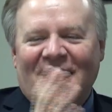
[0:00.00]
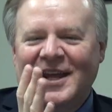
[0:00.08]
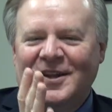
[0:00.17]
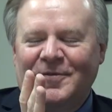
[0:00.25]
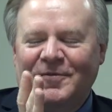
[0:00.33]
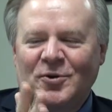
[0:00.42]

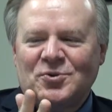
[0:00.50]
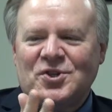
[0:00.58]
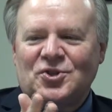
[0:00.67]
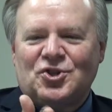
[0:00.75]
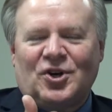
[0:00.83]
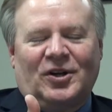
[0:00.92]
And the
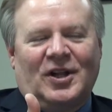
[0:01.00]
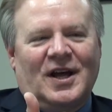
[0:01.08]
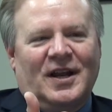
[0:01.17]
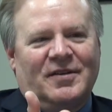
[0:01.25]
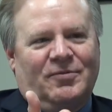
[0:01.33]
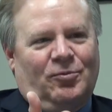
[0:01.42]
folks in
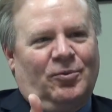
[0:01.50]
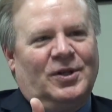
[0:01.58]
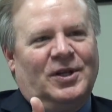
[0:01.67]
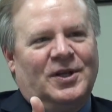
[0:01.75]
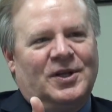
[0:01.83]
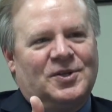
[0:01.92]
Charlotte have
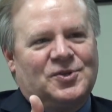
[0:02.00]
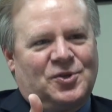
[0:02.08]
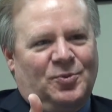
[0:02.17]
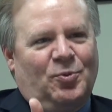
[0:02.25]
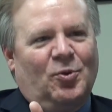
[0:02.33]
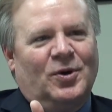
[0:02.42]
really
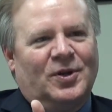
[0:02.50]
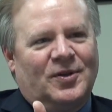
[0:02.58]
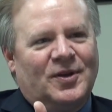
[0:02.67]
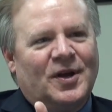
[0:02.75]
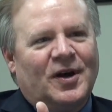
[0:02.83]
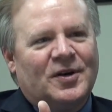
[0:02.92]

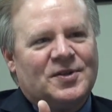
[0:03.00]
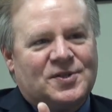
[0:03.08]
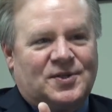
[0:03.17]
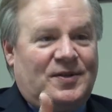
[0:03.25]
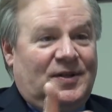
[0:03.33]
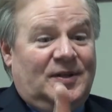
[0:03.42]
supported the
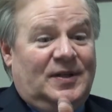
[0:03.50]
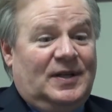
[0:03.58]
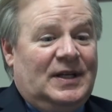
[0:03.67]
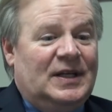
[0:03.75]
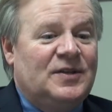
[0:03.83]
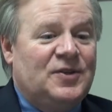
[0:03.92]
arts
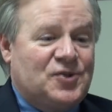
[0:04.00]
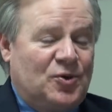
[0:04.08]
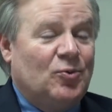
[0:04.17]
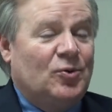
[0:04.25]
in the